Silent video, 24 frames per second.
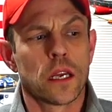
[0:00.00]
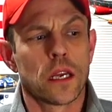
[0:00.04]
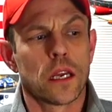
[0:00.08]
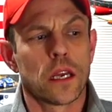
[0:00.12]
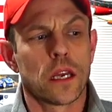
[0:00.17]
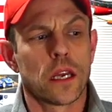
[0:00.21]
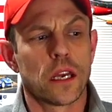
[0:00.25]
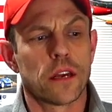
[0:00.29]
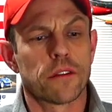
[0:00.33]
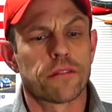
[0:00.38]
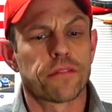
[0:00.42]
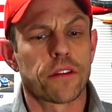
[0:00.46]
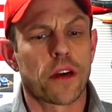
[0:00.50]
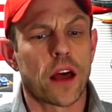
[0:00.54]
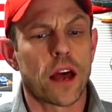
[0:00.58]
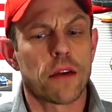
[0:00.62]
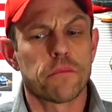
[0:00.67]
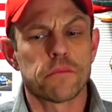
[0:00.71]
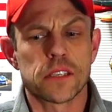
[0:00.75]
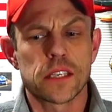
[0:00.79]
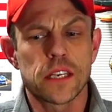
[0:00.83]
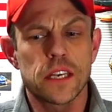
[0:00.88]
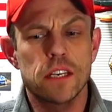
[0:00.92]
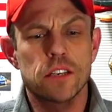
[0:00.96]
If
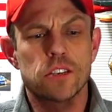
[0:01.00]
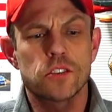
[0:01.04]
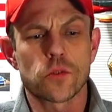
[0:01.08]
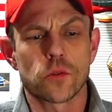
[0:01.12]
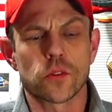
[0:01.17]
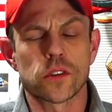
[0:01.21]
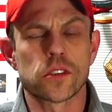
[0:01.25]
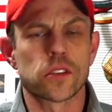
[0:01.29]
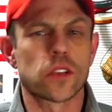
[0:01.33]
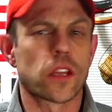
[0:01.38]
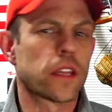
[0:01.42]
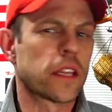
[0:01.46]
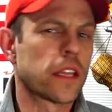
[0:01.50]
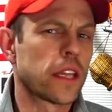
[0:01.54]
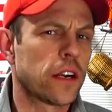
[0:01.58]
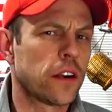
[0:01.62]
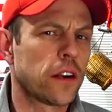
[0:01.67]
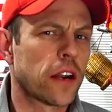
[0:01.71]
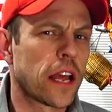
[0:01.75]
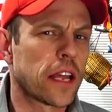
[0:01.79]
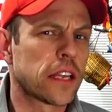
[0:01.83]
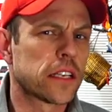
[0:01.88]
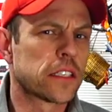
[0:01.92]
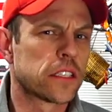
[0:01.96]
I'm seeing sources on the
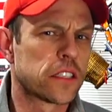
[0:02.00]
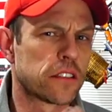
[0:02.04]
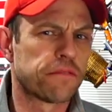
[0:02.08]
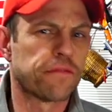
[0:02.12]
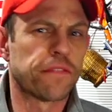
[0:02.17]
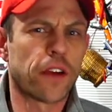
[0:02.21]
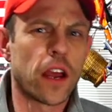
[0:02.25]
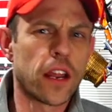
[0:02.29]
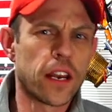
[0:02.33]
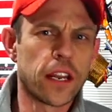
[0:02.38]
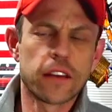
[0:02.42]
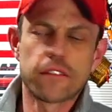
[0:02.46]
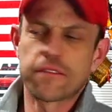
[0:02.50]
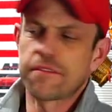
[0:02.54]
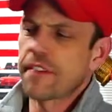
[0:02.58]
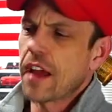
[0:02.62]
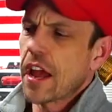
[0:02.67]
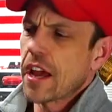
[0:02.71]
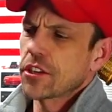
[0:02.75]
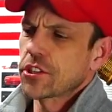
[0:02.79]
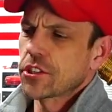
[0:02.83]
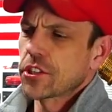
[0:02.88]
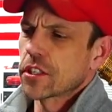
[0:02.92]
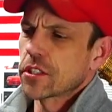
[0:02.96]
internet defining
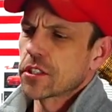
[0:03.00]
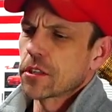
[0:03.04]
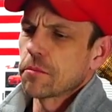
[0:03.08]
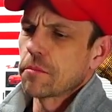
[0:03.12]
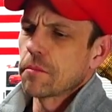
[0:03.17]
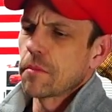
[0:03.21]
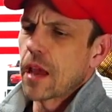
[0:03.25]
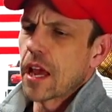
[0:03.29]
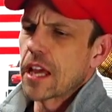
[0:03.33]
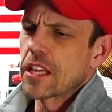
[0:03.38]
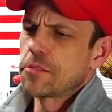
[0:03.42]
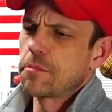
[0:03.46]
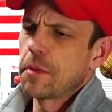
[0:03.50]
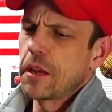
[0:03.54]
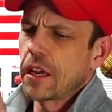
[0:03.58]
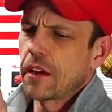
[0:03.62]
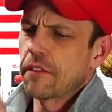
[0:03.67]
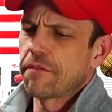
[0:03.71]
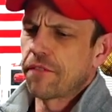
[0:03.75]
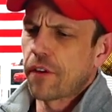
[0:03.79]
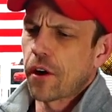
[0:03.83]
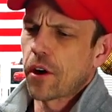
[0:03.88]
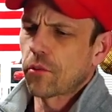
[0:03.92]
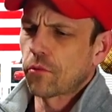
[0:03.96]
fascism as being a
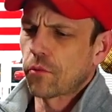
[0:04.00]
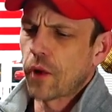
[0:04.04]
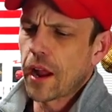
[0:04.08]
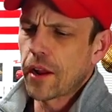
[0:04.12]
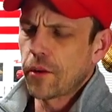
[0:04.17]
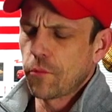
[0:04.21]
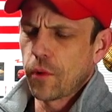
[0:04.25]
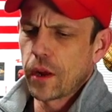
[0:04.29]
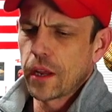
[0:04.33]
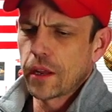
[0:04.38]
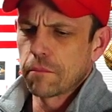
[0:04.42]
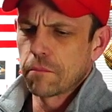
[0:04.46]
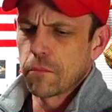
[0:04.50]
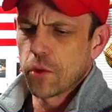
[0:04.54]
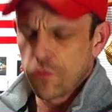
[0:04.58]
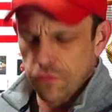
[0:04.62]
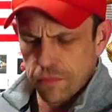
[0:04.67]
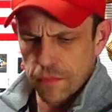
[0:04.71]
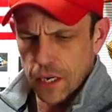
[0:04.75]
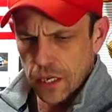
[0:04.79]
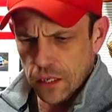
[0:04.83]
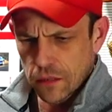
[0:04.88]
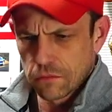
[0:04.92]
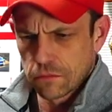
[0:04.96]
far right-wing
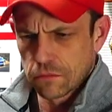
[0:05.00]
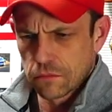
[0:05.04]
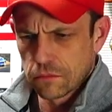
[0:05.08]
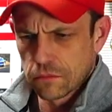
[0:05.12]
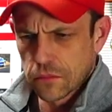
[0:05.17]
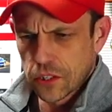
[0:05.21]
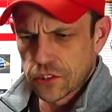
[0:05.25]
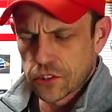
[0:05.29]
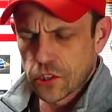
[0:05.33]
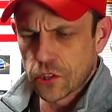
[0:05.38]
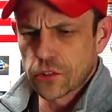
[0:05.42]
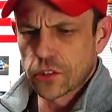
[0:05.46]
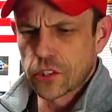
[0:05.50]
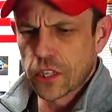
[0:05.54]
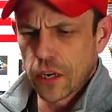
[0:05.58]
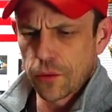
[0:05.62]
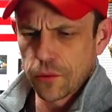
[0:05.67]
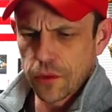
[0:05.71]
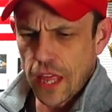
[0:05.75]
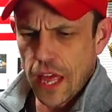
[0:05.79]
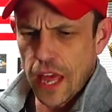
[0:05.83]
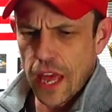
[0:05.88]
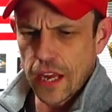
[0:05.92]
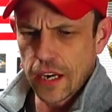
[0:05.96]
movement associated
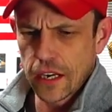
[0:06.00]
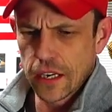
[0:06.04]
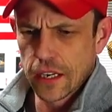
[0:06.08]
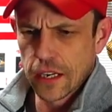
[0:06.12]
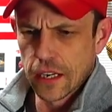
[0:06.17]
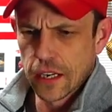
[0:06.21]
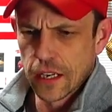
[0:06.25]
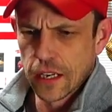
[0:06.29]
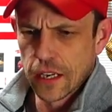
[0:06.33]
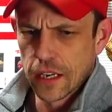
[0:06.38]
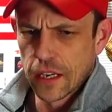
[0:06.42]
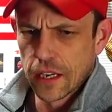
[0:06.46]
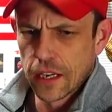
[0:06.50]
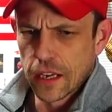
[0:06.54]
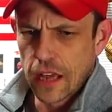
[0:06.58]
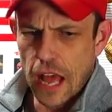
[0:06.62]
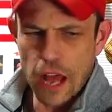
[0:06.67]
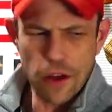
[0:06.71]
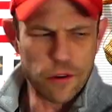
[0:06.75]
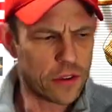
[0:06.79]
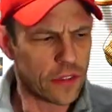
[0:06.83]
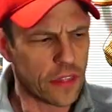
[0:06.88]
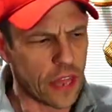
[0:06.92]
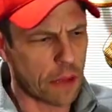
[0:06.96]
with that,
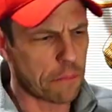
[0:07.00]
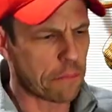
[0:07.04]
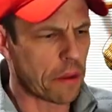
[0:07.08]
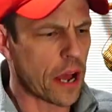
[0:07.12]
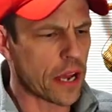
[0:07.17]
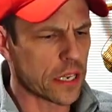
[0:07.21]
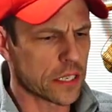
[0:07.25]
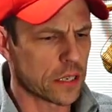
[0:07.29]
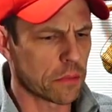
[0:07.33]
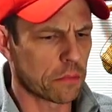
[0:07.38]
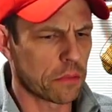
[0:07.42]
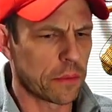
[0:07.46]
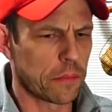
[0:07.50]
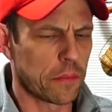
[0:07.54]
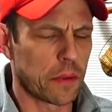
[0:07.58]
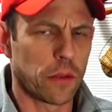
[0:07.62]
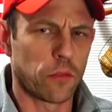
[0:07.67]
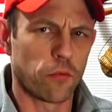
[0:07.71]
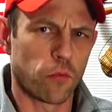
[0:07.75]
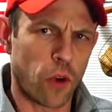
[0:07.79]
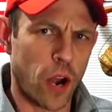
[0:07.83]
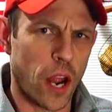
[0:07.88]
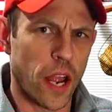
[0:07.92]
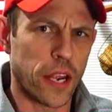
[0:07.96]
how can that possibly be
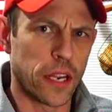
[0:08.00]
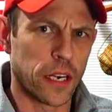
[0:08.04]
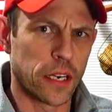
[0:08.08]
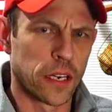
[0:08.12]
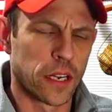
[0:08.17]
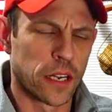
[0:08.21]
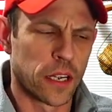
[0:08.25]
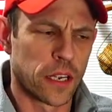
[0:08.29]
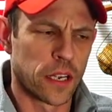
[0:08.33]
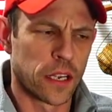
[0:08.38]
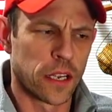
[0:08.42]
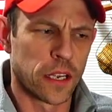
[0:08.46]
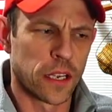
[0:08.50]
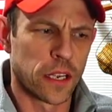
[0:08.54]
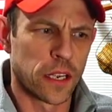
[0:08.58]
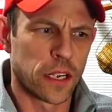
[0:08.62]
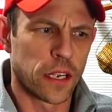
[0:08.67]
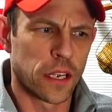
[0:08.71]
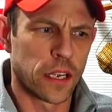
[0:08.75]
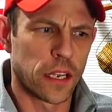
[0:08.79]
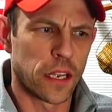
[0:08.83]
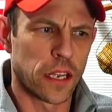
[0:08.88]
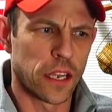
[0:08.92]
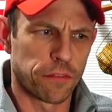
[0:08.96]
right
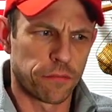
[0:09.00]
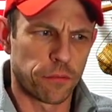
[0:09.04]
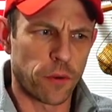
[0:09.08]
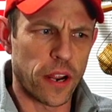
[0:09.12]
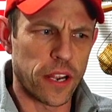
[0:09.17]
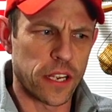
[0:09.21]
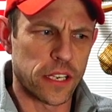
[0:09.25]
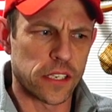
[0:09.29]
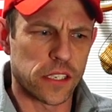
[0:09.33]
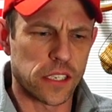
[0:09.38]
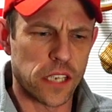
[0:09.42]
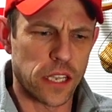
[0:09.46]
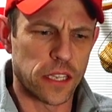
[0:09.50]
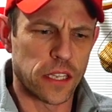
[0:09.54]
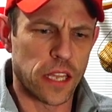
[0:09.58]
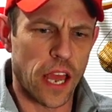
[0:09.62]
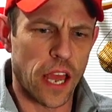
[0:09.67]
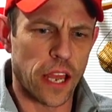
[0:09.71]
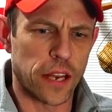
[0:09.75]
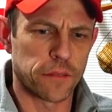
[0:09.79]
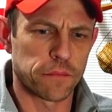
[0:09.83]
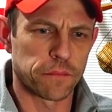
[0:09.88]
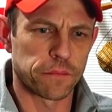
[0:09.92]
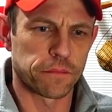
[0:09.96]
if Reagan said
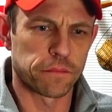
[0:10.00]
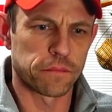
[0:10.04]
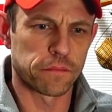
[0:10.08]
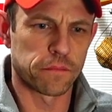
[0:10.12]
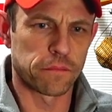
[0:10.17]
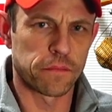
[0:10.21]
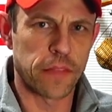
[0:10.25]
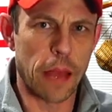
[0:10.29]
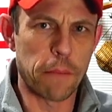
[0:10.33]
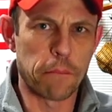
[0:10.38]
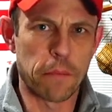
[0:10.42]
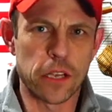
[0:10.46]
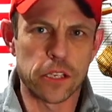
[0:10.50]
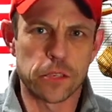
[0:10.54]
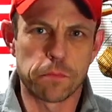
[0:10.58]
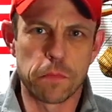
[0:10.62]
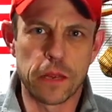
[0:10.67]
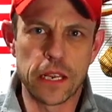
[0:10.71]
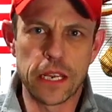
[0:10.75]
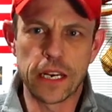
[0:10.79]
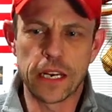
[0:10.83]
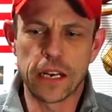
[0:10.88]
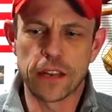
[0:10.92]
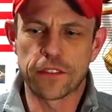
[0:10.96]
that? That must
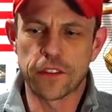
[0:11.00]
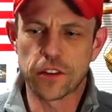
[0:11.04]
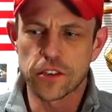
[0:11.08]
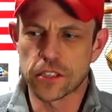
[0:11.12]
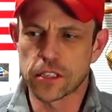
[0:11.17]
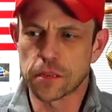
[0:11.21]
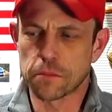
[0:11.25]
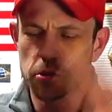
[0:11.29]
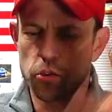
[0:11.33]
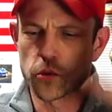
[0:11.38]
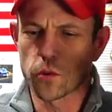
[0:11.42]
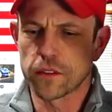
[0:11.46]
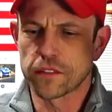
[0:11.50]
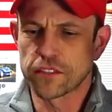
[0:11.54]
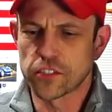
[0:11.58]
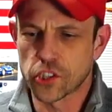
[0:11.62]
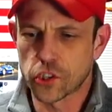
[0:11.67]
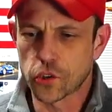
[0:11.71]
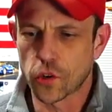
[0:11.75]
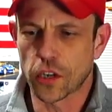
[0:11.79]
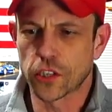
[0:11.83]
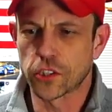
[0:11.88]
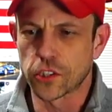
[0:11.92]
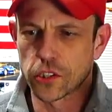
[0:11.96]
mean there's some sort of
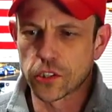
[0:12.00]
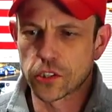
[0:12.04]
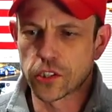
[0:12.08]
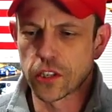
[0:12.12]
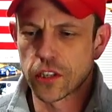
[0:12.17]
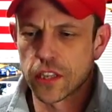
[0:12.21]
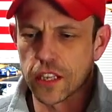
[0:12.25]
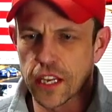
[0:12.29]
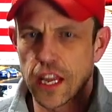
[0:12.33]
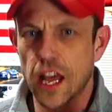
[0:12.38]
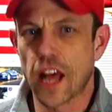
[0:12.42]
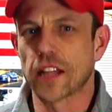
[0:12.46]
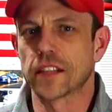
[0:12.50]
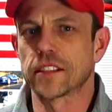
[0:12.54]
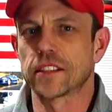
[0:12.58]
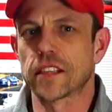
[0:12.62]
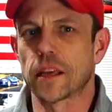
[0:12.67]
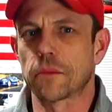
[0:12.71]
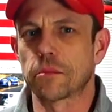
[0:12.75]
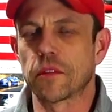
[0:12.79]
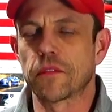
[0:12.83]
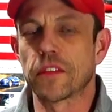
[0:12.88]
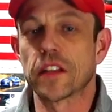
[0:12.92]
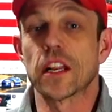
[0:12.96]
structure to the
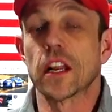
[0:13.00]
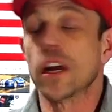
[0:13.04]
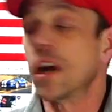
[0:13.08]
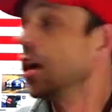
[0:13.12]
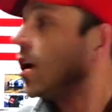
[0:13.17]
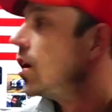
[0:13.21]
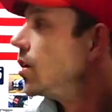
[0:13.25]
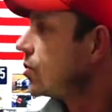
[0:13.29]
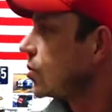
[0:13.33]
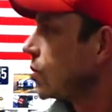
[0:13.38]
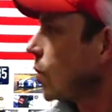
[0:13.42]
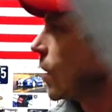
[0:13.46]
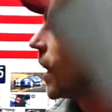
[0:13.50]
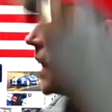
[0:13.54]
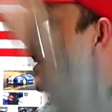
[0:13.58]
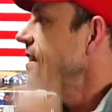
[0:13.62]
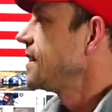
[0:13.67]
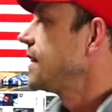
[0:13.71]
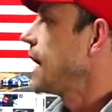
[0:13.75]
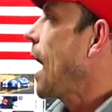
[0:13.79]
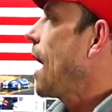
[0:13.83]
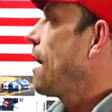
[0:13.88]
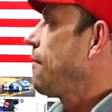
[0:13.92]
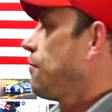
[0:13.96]
concept of it. So let's
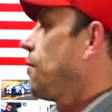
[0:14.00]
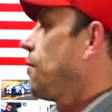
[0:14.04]
dive